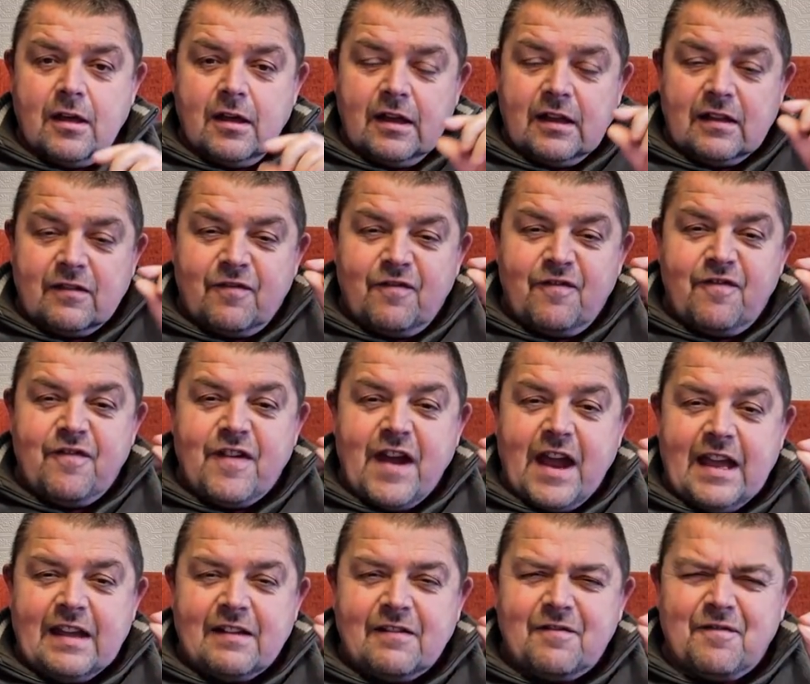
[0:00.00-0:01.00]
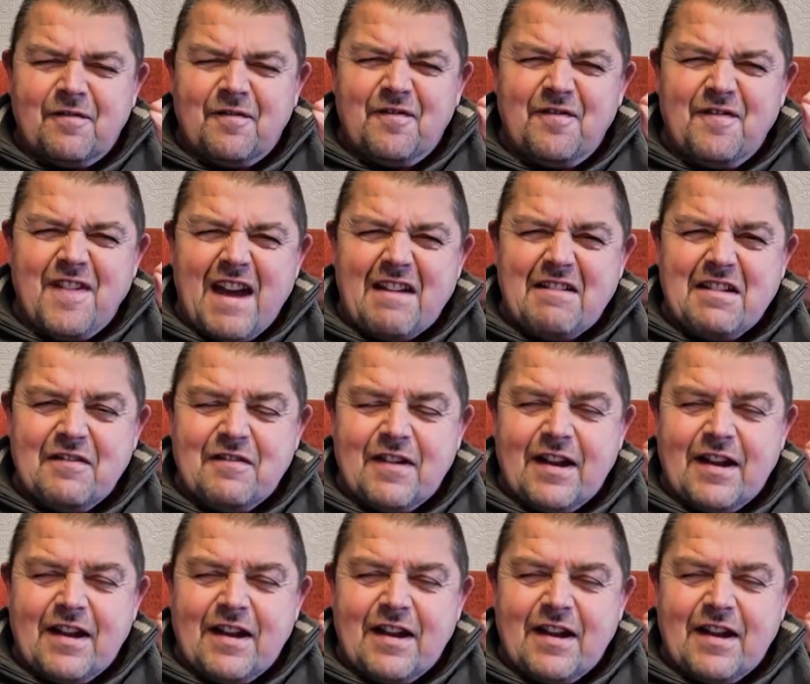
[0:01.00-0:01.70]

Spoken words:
it's very,